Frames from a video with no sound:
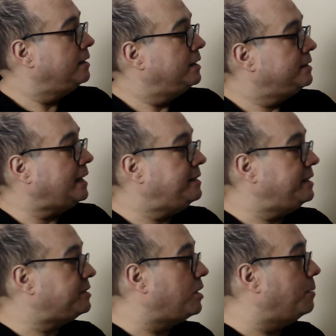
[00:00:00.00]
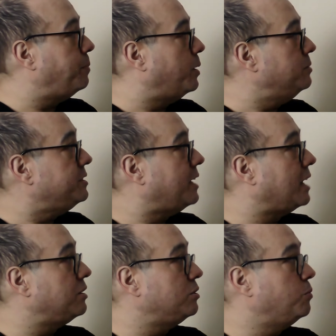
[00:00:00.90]
that these compounds are
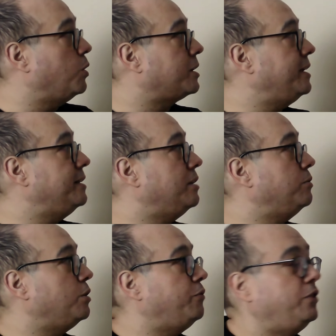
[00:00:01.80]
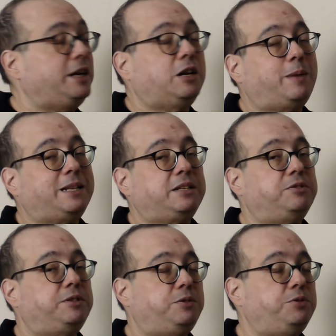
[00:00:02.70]
not working in the nucleophilic aromatic
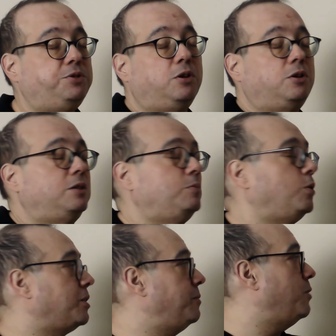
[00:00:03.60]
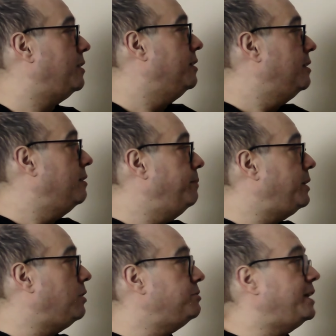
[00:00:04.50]
substitution, or not working well,
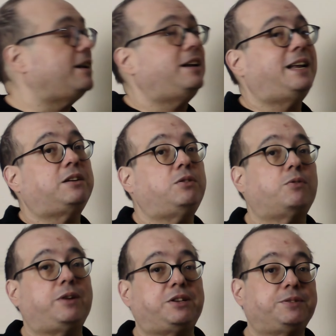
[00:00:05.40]
because they are electron rich.